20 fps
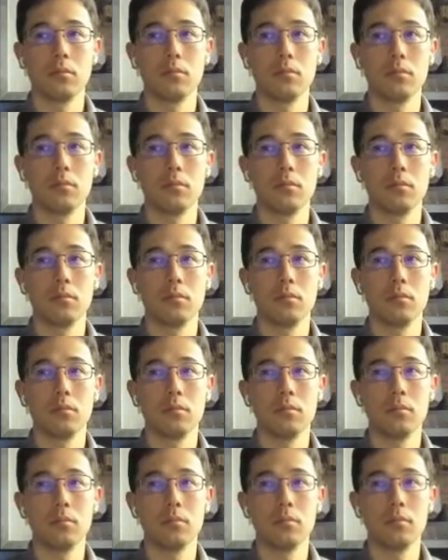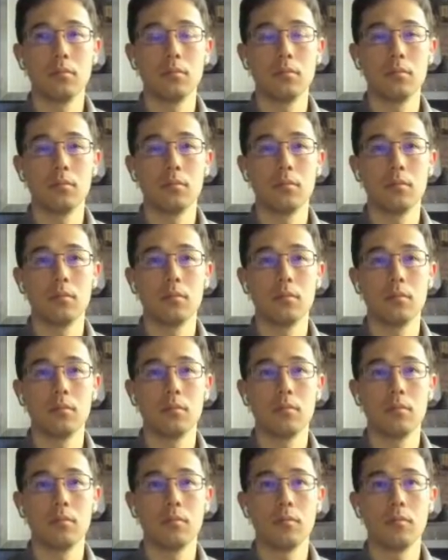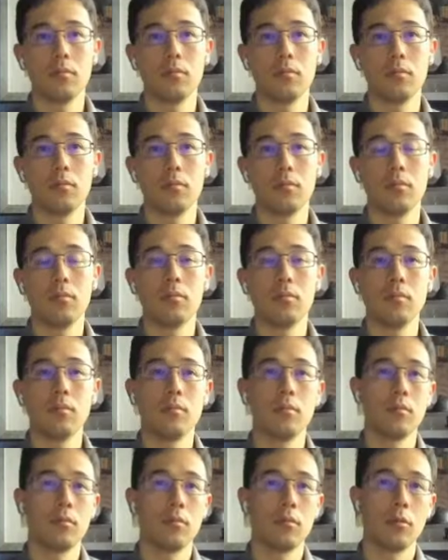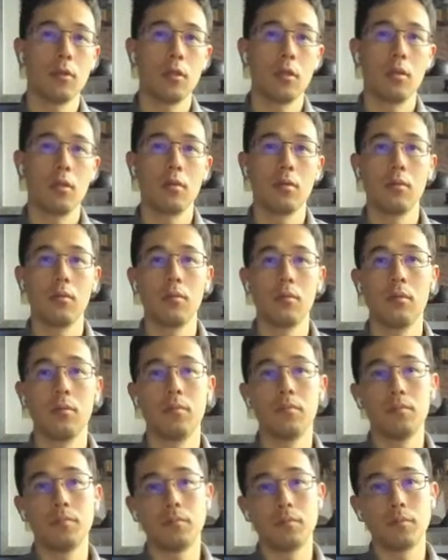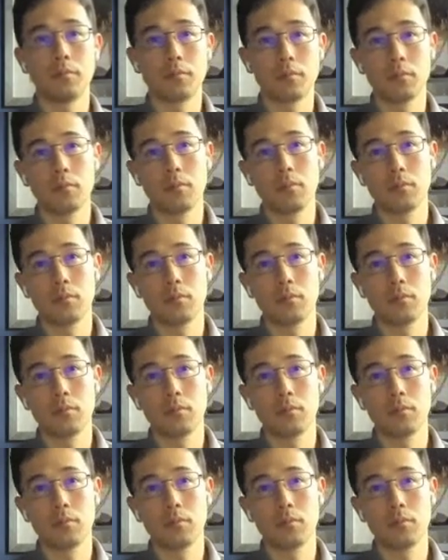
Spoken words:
(not speaking)